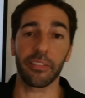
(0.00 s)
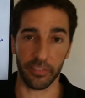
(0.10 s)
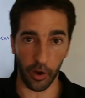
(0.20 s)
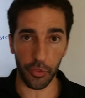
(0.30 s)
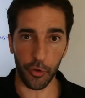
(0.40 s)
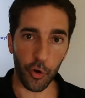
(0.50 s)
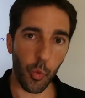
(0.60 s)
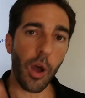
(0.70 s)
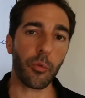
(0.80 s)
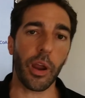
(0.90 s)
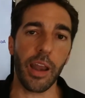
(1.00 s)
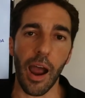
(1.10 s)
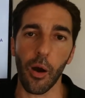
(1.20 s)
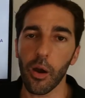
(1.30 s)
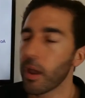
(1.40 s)
A. So this is our third one right
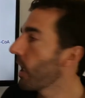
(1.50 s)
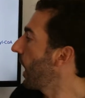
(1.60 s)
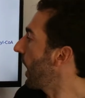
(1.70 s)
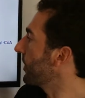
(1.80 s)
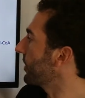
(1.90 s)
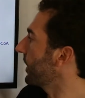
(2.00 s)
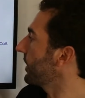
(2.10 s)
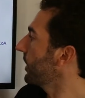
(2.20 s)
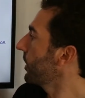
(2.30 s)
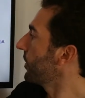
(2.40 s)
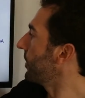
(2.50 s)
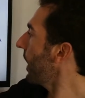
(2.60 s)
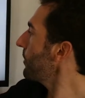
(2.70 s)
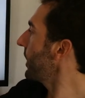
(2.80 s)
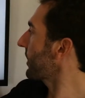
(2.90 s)
now, and then
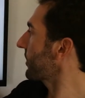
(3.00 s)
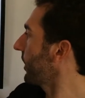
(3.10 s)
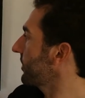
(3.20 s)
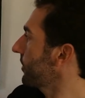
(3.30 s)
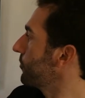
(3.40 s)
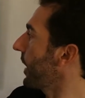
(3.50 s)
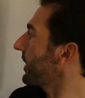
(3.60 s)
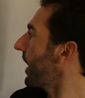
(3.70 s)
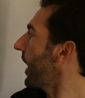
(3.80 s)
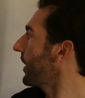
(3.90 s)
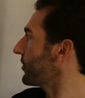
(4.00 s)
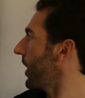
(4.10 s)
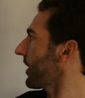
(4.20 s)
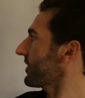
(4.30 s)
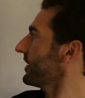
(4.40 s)
that makes us
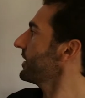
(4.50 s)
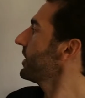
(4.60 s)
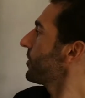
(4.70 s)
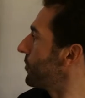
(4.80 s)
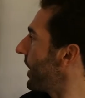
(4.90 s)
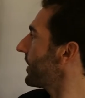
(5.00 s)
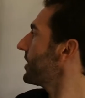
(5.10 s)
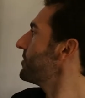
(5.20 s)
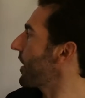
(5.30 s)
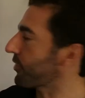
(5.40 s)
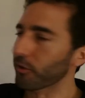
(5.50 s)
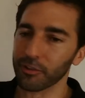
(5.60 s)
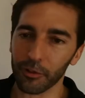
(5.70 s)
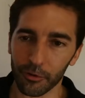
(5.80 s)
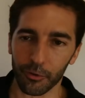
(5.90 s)

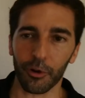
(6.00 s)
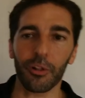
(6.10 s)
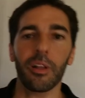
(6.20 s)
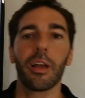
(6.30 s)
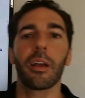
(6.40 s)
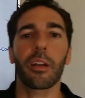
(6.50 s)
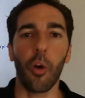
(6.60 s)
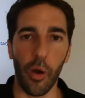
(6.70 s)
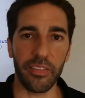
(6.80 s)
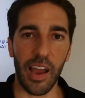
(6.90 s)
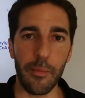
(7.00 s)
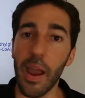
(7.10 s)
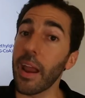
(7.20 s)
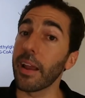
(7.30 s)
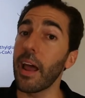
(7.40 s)
beta-hydroxy-beta-methylglutaryl coenzyme
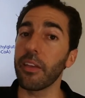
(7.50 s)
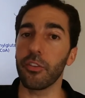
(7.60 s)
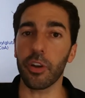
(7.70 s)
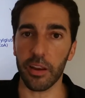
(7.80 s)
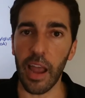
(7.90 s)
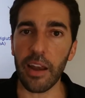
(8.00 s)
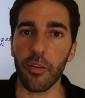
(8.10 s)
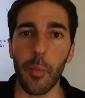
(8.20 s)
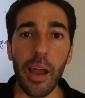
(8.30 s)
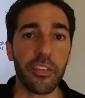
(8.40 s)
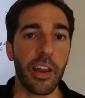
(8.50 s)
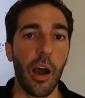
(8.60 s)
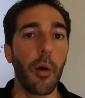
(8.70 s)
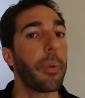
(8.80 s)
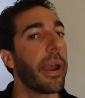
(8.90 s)
A. And as you can kind of imagine
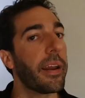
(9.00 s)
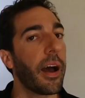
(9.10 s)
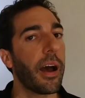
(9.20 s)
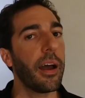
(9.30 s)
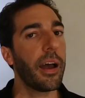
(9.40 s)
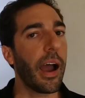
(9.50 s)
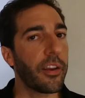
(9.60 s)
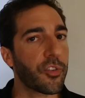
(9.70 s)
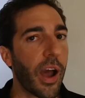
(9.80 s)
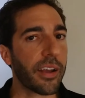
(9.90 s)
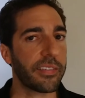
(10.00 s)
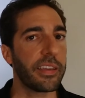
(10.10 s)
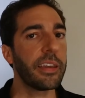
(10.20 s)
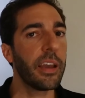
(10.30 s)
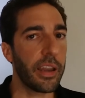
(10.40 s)
now, beta
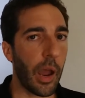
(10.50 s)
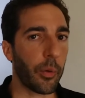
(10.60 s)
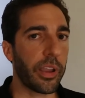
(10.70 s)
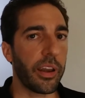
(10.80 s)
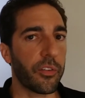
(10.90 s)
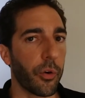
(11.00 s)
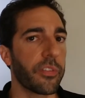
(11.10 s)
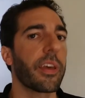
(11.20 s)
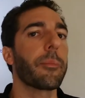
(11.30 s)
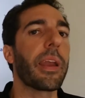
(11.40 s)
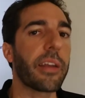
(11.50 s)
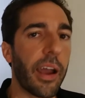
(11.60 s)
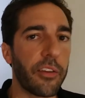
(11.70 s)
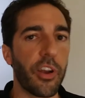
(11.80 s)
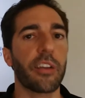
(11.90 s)
hydroxy, now we're getting towards that beta
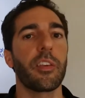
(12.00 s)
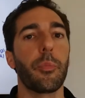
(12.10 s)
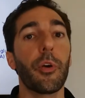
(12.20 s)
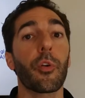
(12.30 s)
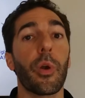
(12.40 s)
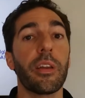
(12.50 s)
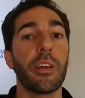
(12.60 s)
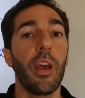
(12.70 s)
hydroxybutyrate,